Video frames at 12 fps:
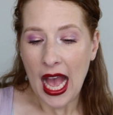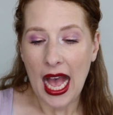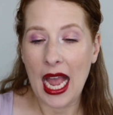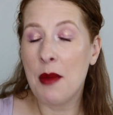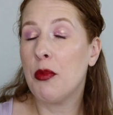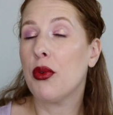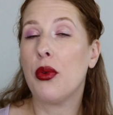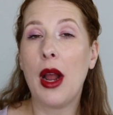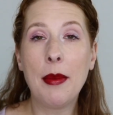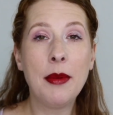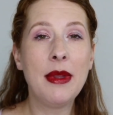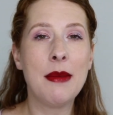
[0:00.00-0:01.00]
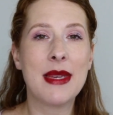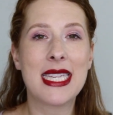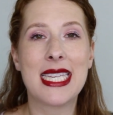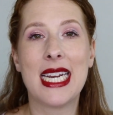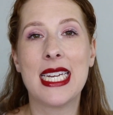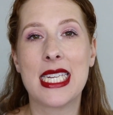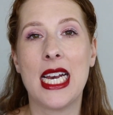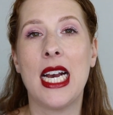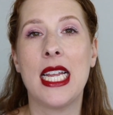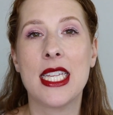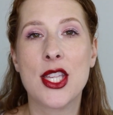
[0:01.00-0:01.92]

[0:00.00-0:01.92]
I probably missed a ton,